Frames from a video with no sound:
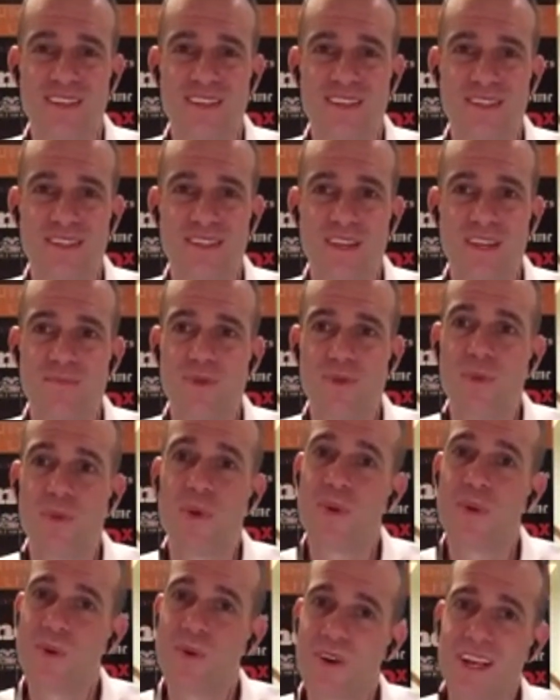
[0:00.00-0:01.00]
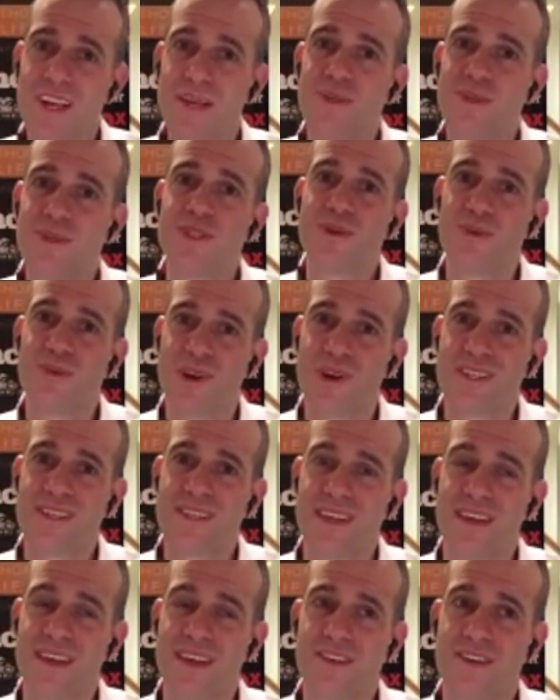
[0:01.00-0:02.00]
but we were able to work
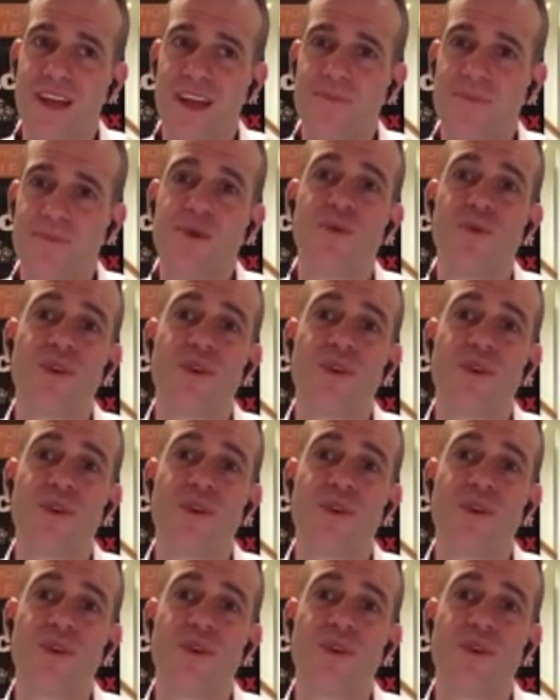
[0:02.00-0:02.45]
together and we were